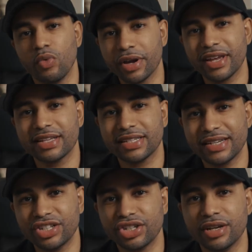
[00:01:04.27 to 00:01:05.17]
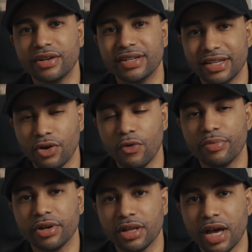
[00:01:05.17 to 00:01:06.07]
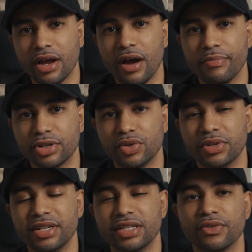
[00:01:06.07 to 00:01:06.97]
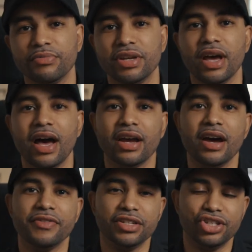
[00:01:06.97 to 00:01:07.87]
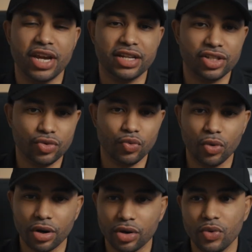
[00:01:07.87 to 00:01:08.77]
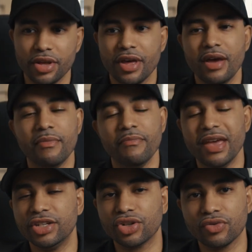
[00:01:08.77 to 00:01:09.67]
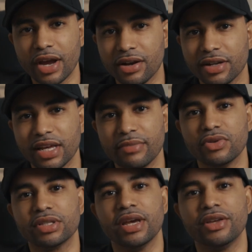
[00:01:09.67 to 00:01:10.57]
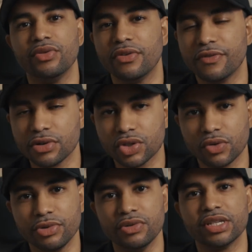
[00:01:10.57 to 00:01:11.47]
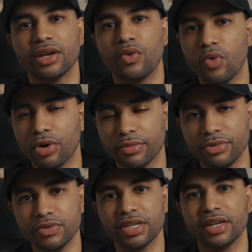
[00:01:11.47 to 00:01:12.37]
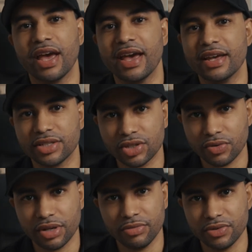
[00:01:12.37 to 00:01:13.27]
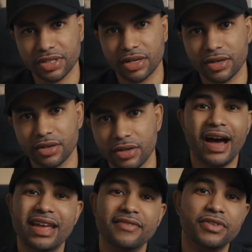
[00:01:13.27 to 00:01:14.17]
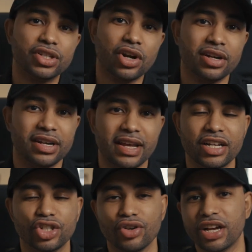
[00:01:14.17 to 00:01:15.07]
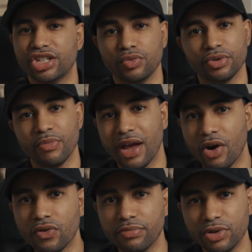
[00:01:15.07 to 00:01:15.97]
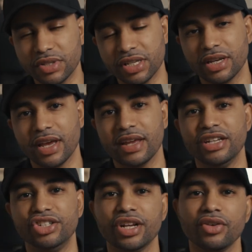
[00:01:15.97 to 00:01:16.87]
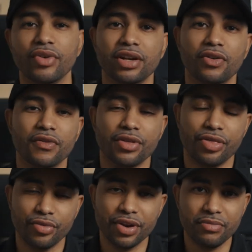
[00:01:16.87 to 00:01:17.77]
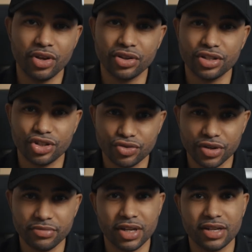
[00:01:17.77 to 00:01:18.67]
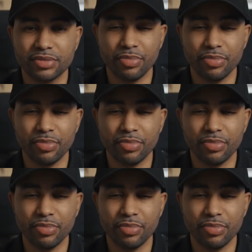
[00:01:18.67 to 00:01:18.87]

Working as an engineer did open a lot of opportunities for me. I got the chance to work with major record labels like Universal Music, Warner Music, and Sony Music. I even started to get traction with my own music, and I generated over 3 million streams on